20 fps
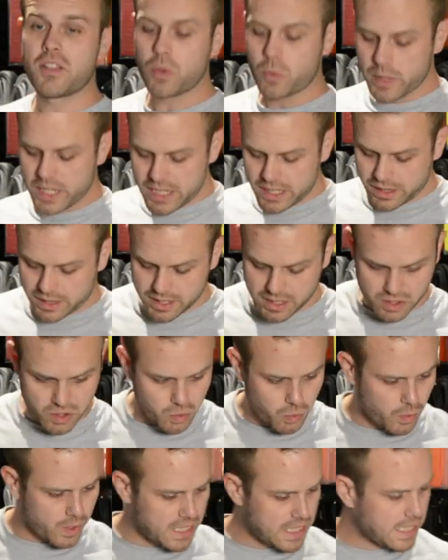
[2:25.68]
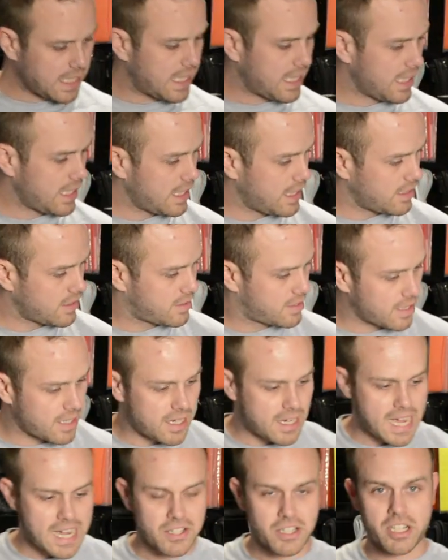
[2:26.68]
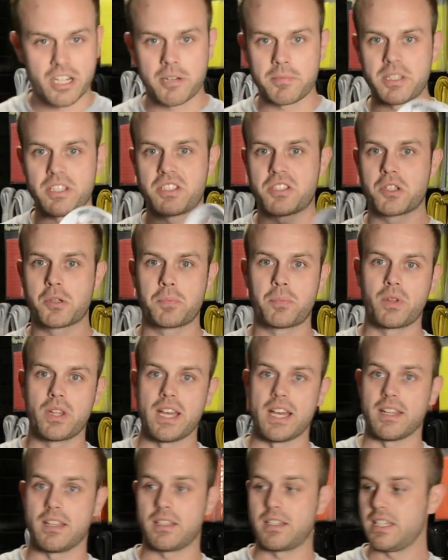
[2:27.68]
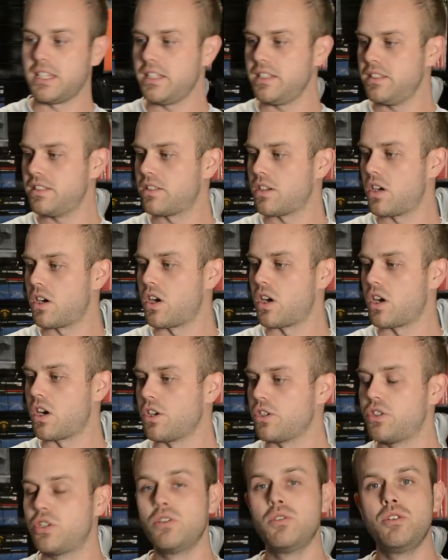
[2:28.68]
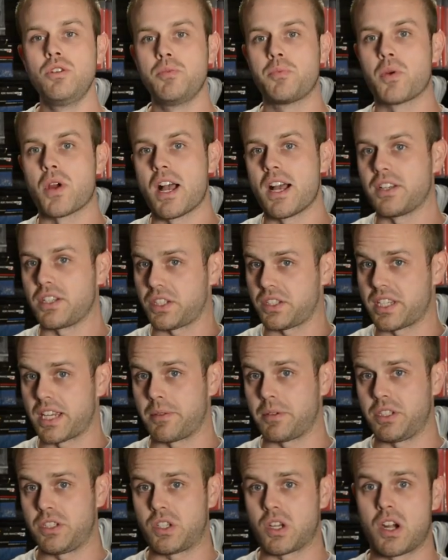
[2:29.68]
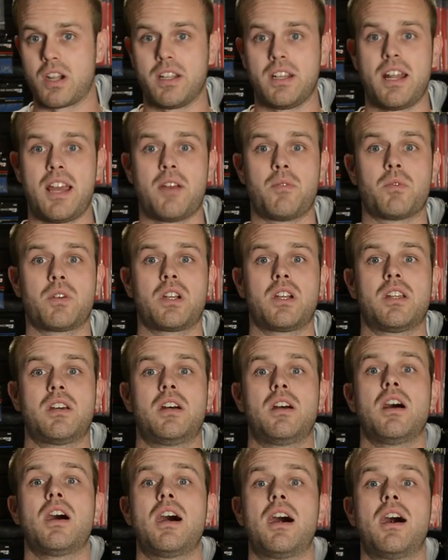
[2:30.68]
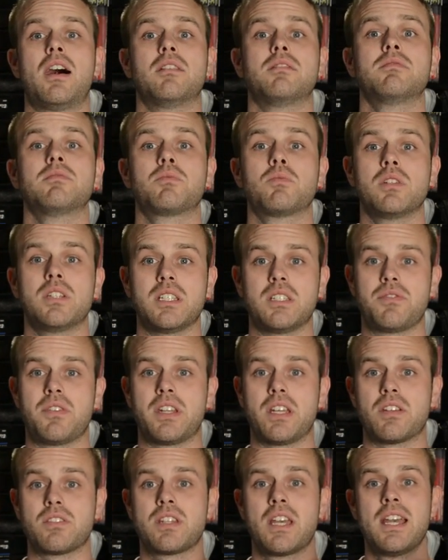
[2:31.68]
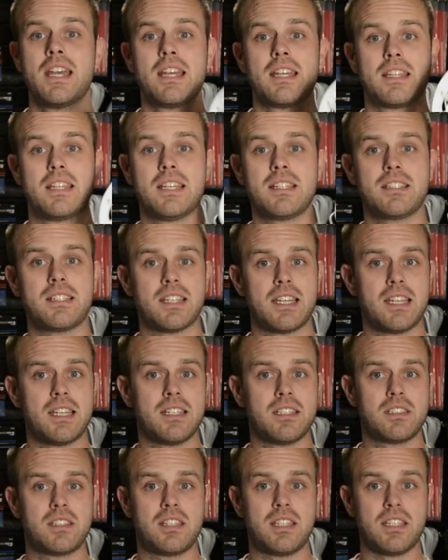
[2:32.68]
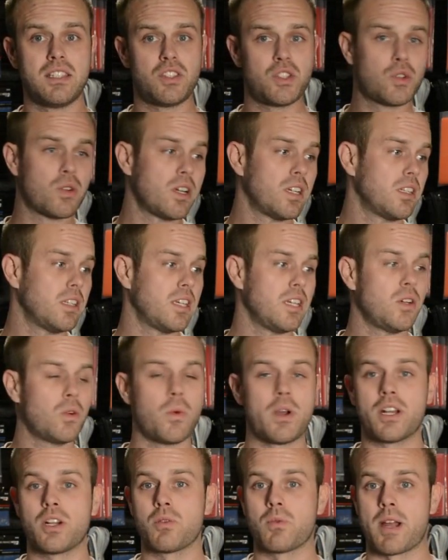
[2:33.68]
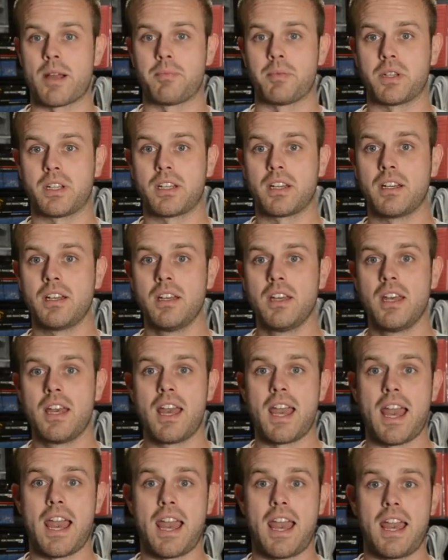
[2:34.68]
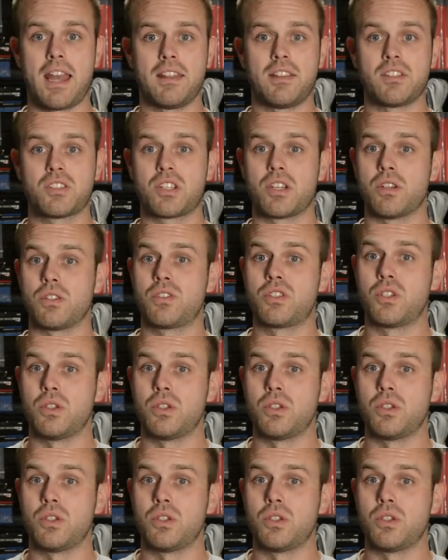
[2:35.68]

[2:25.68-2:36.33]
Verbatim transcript: of the week this week is uh, actually going to be split. These are two new projects that we started, and we're going to uh, release videos. This is the String League winner replica, and this goes